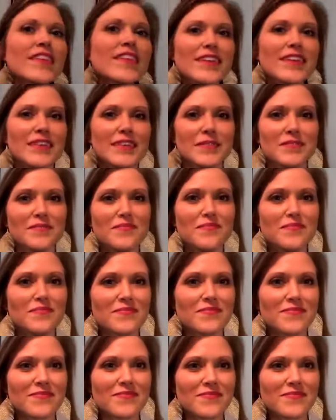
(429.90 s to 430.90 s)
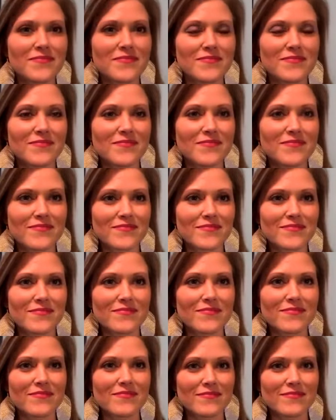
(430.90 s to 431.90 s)

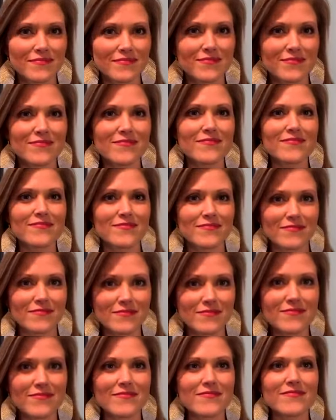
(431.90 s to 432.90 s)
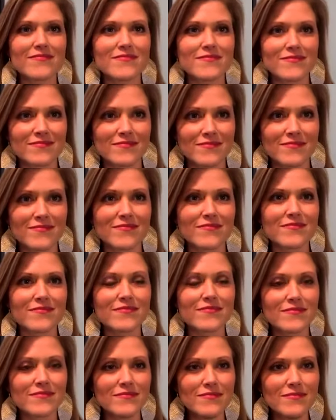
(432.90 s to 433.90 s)

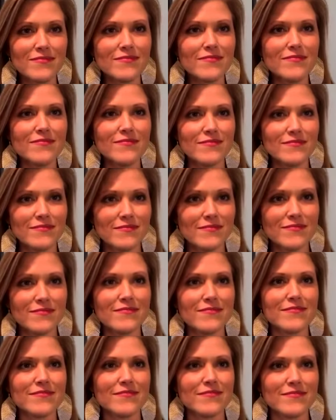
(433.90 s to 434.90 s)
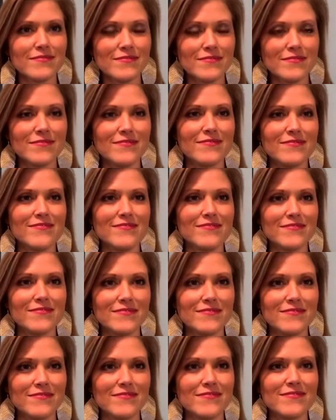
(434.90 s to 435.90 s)

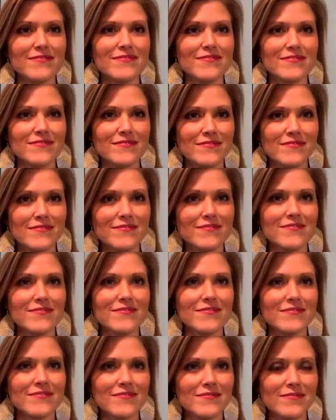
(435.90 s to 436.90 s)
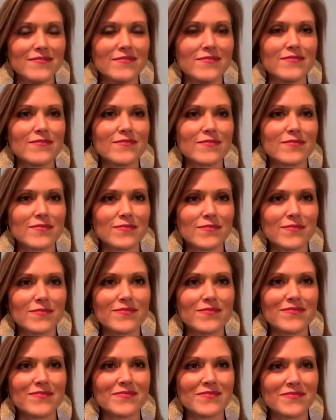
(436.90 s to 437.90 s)
(not speaking)